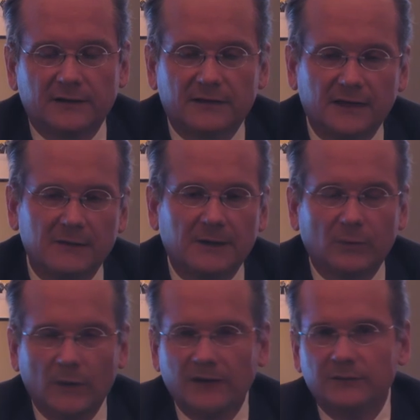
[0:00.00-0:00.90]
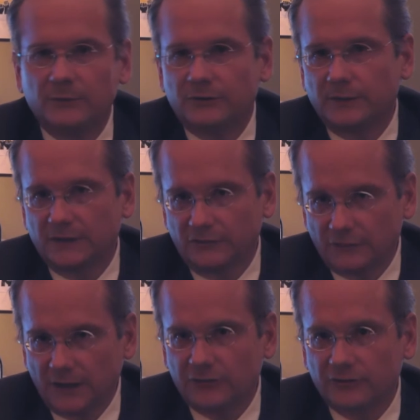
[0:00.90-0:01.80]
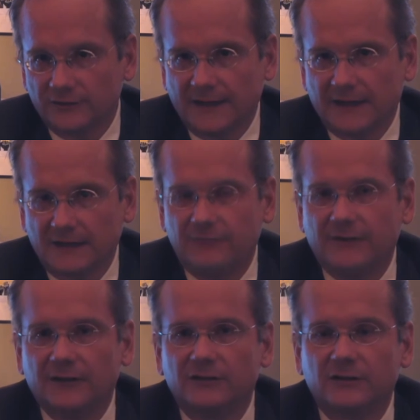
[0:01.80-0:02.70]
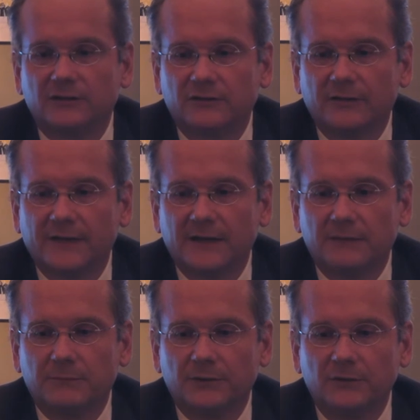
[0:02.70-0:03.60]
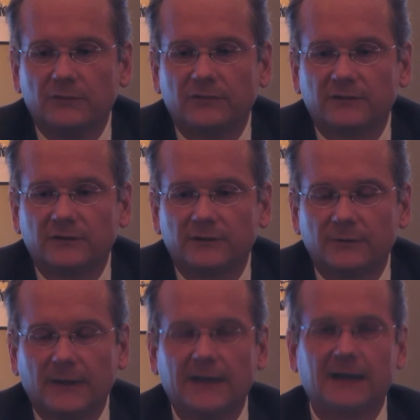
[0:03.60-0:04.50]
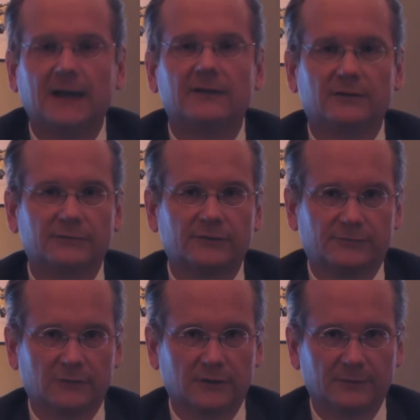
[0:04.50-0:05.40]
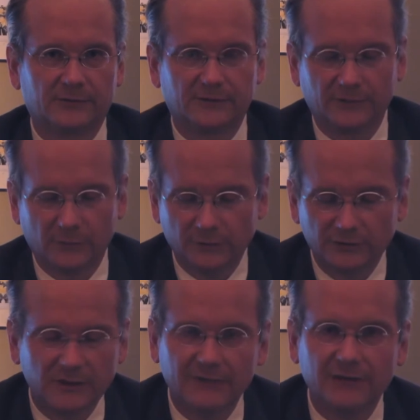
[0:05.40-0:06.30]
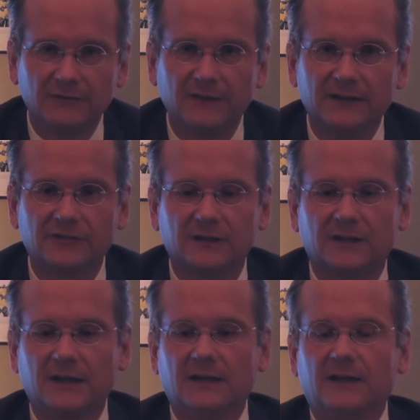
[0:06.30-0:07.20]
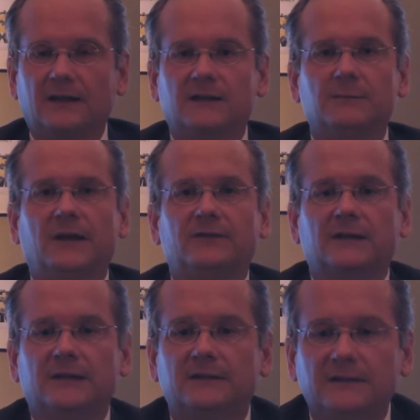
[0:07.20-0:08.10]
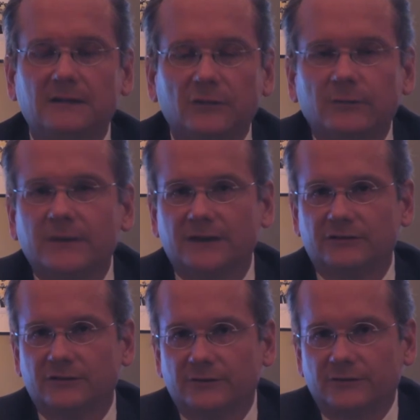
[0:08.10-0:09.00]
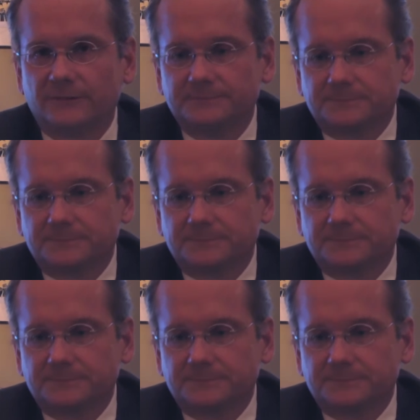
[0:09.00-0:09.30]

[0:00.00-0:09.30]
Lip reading: think about ways in which we could structure that convention so that it produced the right kinds of reforms. So we shouldn't have a convention that basically deals with issues